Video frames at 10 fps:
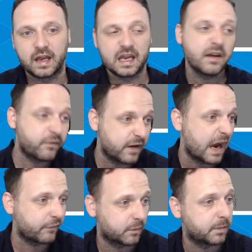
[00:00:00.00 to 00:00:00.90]
if you
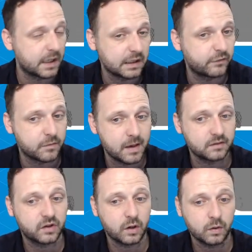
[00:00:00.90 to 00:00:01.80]
have to play
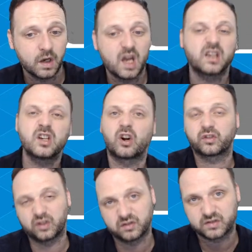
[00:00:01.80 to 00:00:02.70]
Livramento, you're not
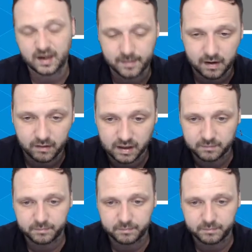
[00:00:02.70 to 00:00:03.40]
too sad about it.